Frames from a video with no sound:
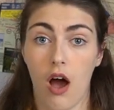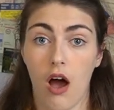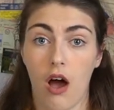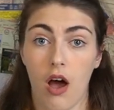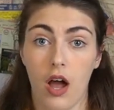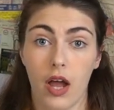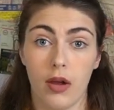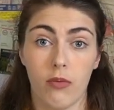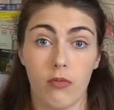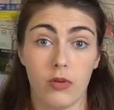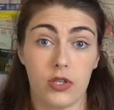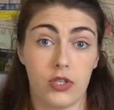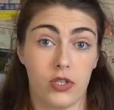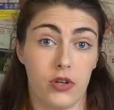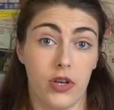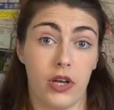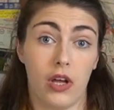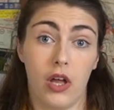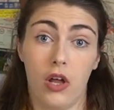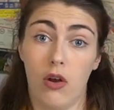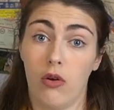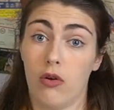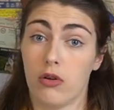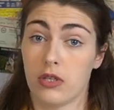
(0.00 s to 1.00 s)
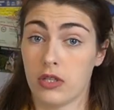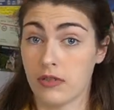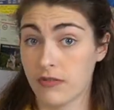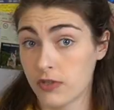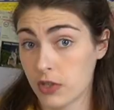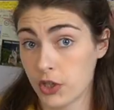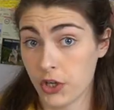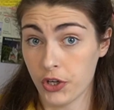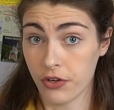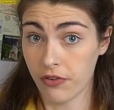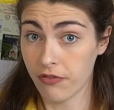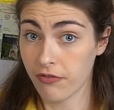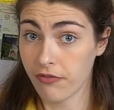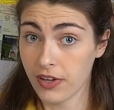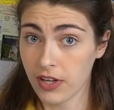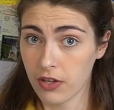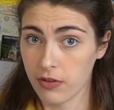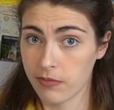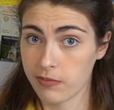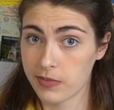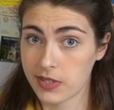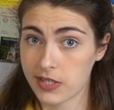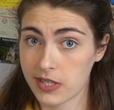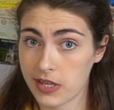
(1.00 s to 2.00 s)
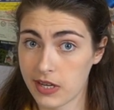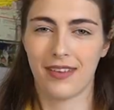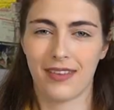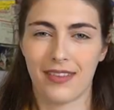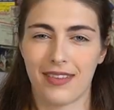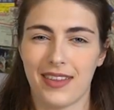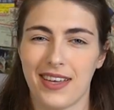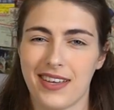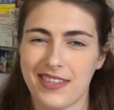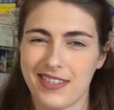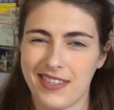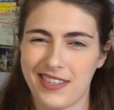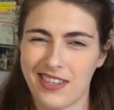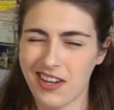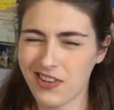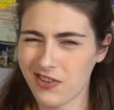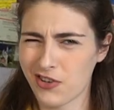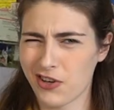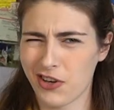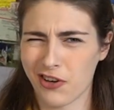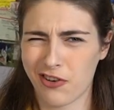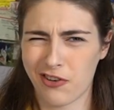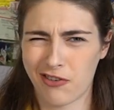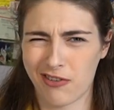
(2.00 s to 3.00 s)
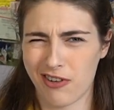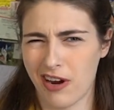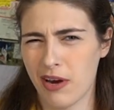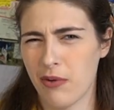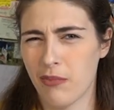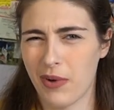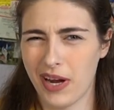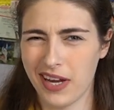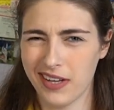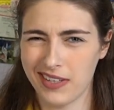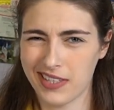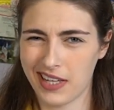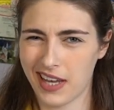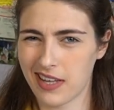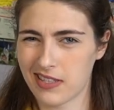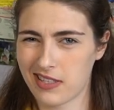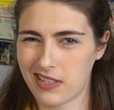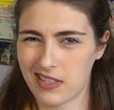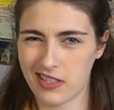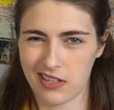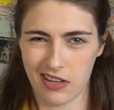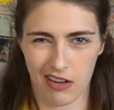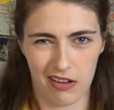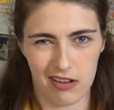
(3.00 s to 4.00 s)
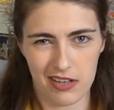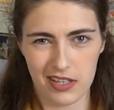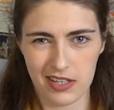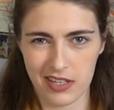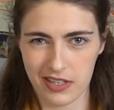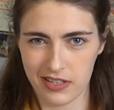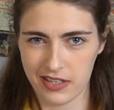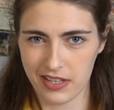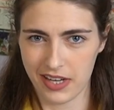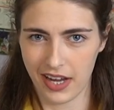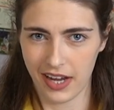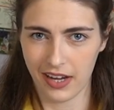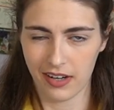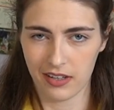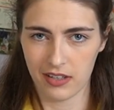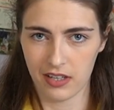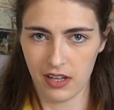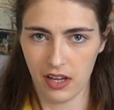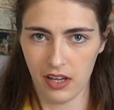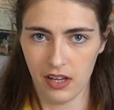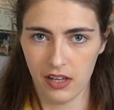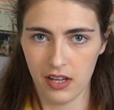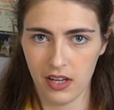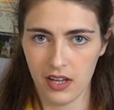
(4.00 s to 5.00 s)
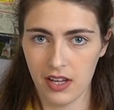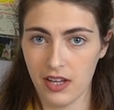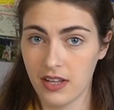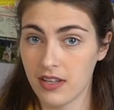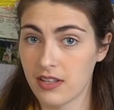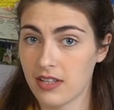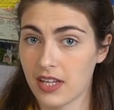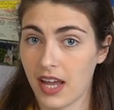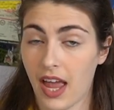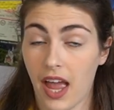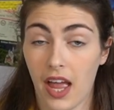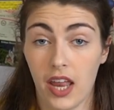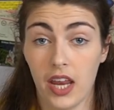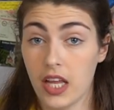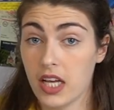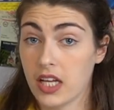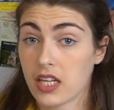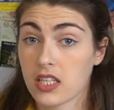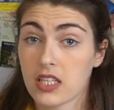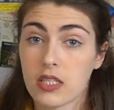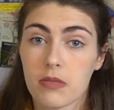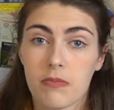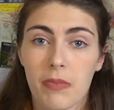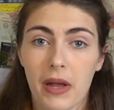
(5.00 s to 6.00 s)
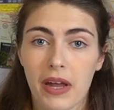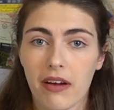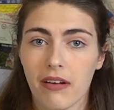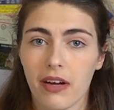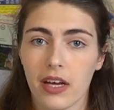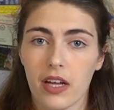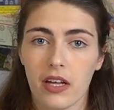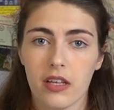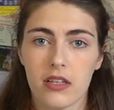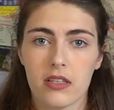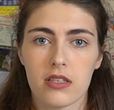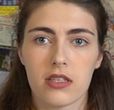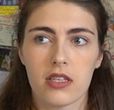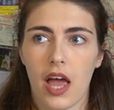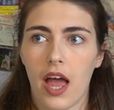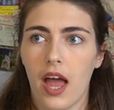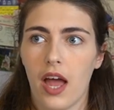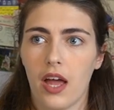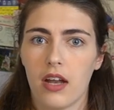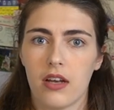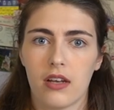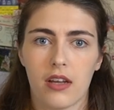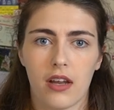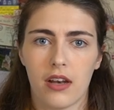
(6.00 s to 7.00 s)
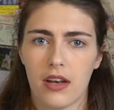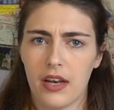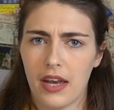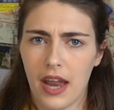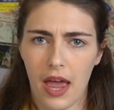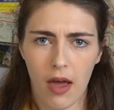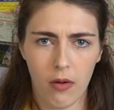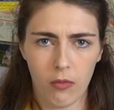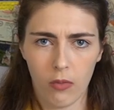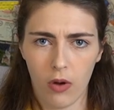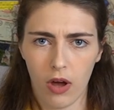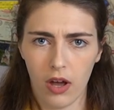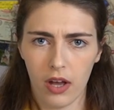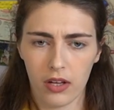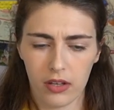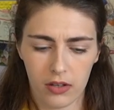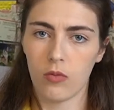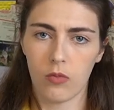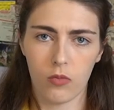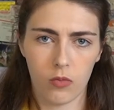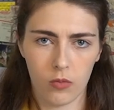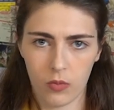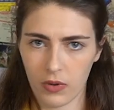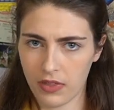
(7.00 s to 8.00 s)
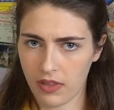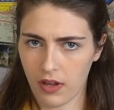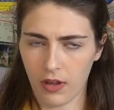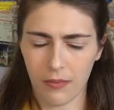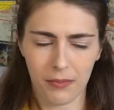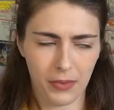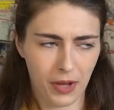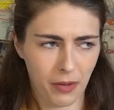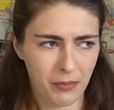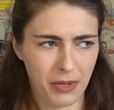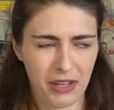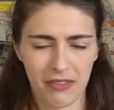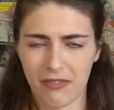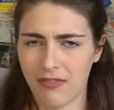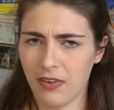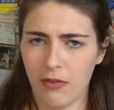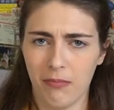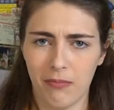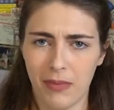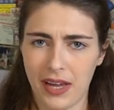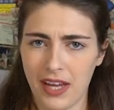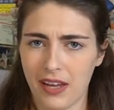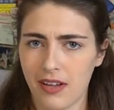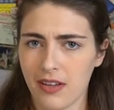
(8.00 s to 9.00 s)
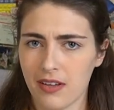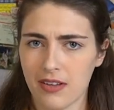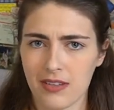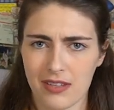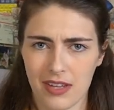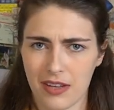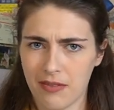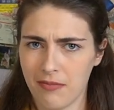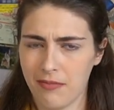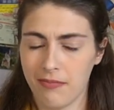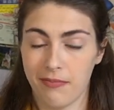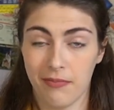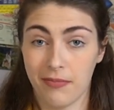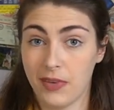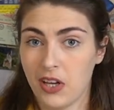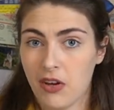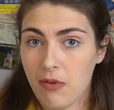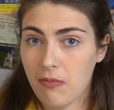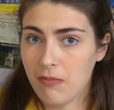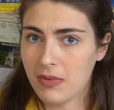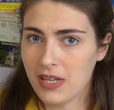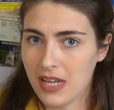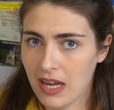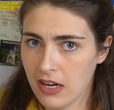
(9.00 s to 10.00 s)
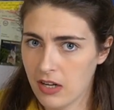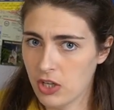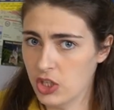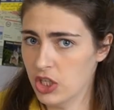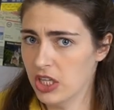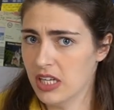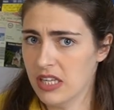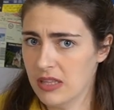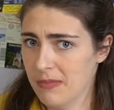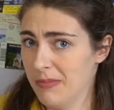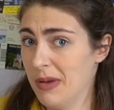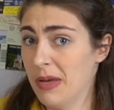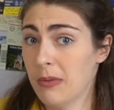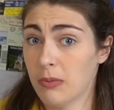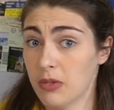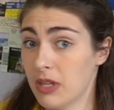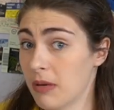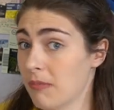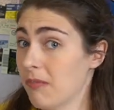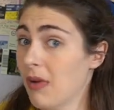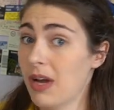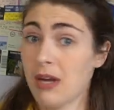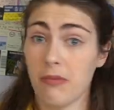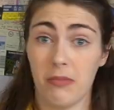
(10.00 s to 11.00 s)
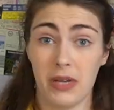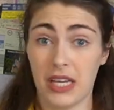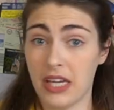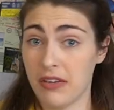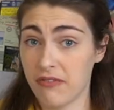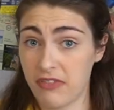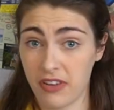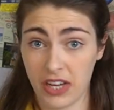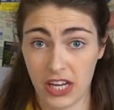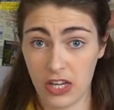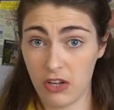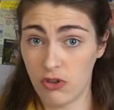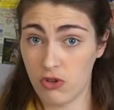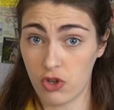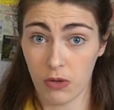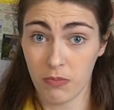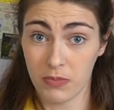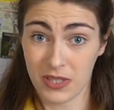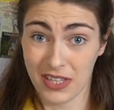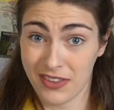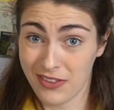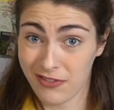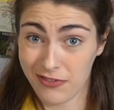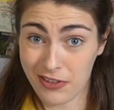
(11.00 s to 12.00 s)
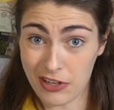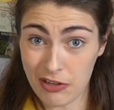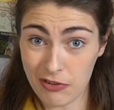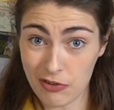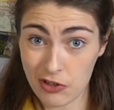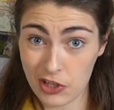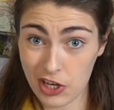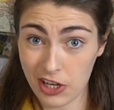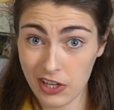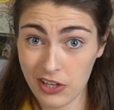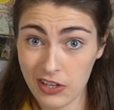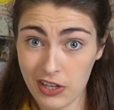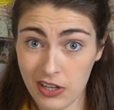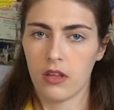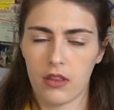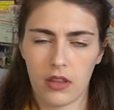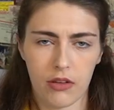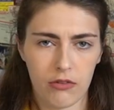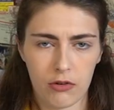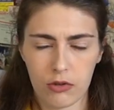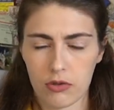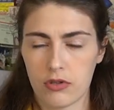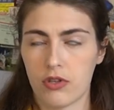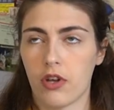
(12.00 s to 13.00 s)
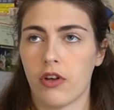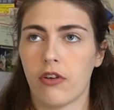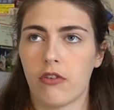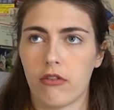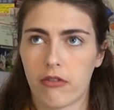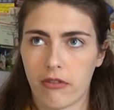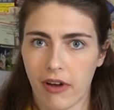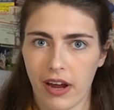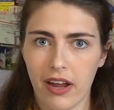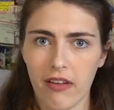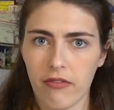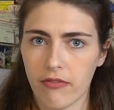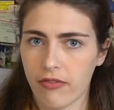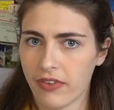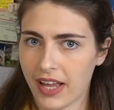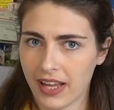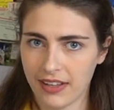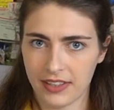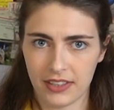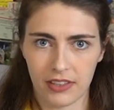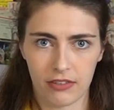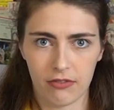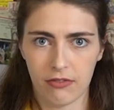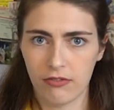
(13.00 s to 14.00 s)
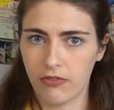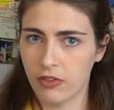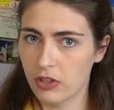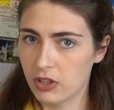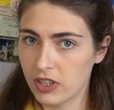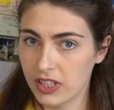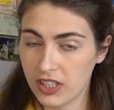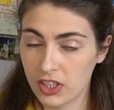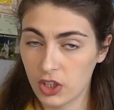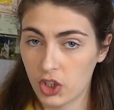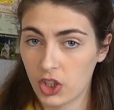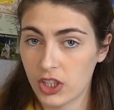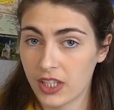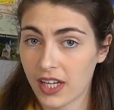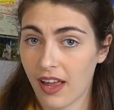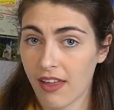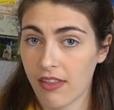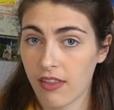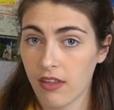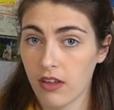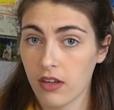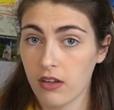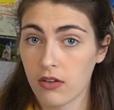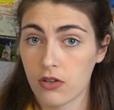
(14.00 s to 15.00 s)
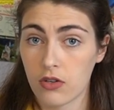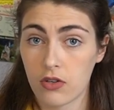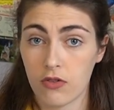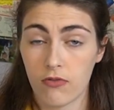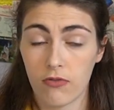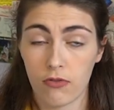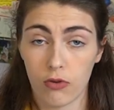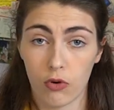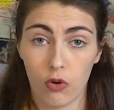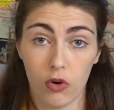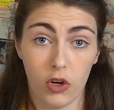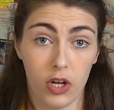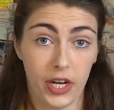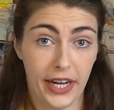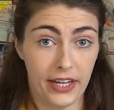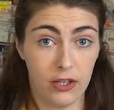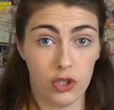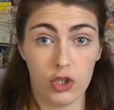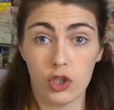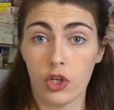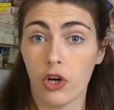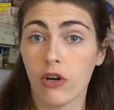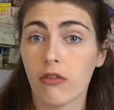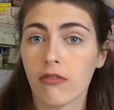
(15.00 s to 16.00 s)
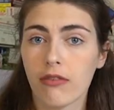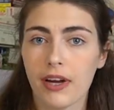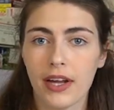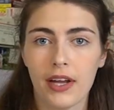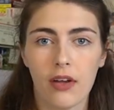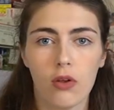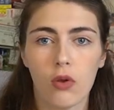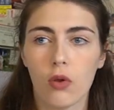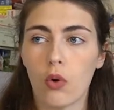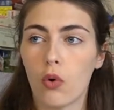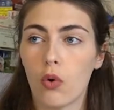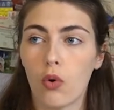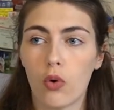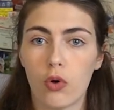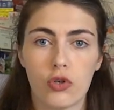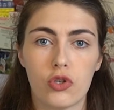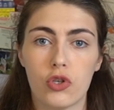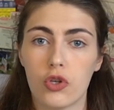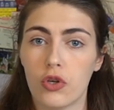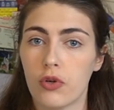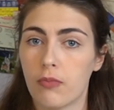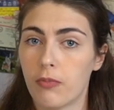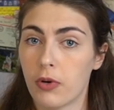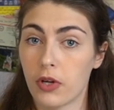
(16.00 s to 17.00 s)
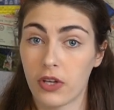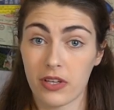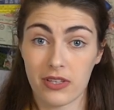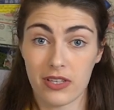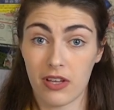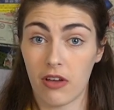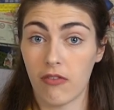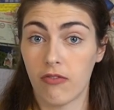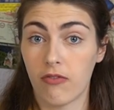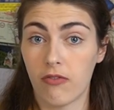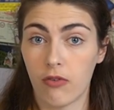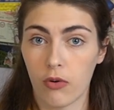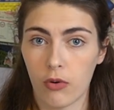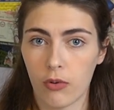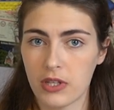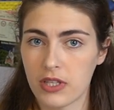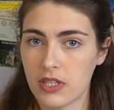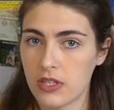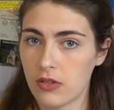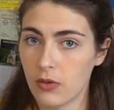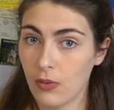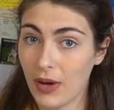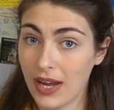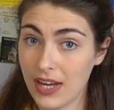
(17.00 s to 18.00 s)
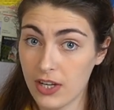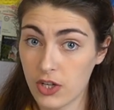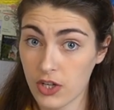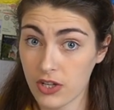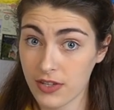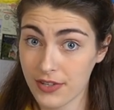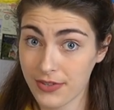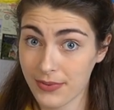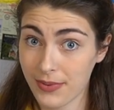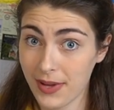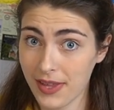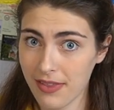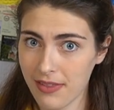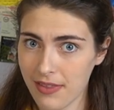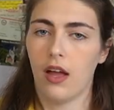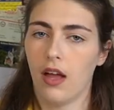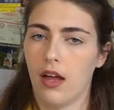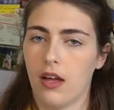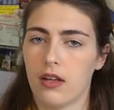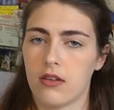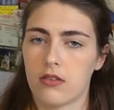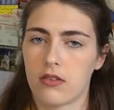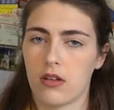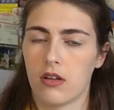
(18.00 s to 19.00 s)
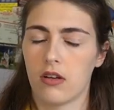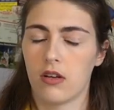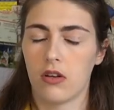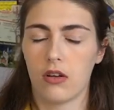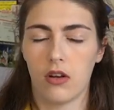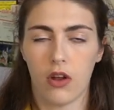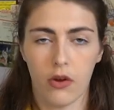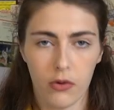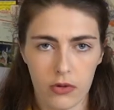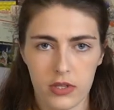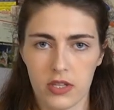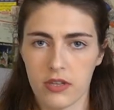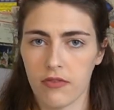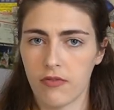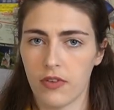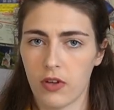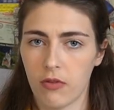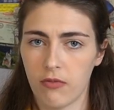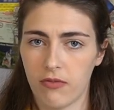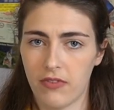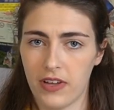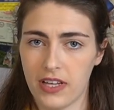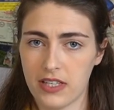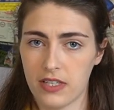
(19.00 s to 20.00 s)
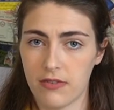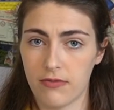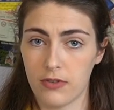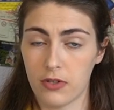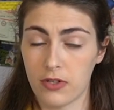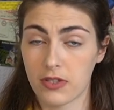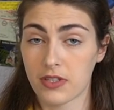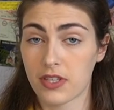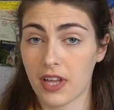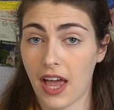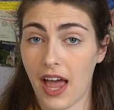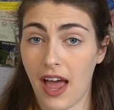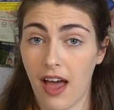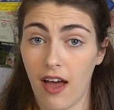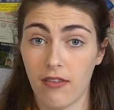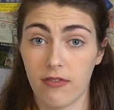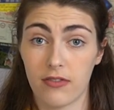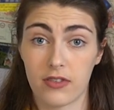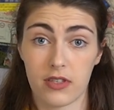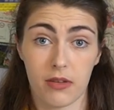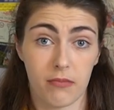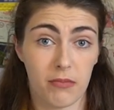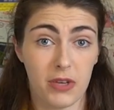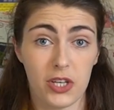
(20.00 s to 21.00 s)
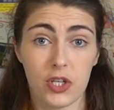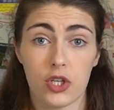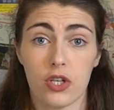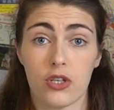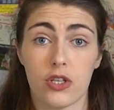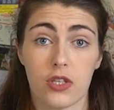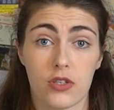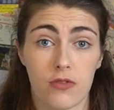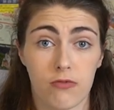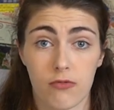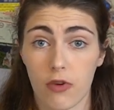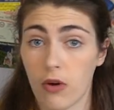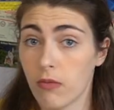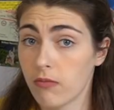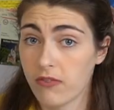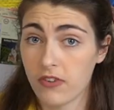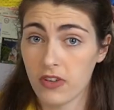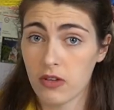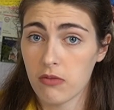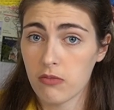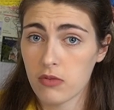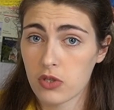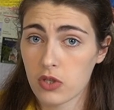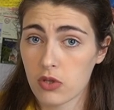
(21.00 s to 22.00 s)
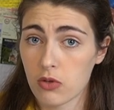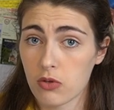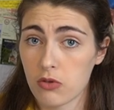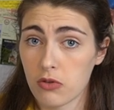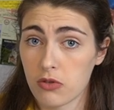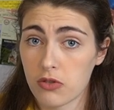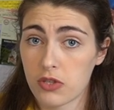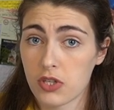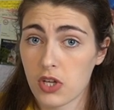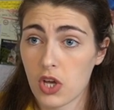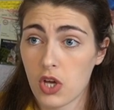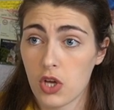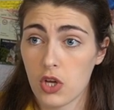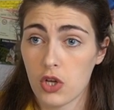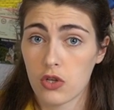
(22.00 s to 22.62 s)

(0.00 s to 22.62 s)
I was doing a lot of student films. They're such a great way to get started as an actor, to get experience and network with upcoming filmmakers and, you know, potentially the people that might be giving you jobs in the future. They're also great for getting footage together for a showreel or to put yourself forwards to agents with. And loads of film festivals have submissions from film schools.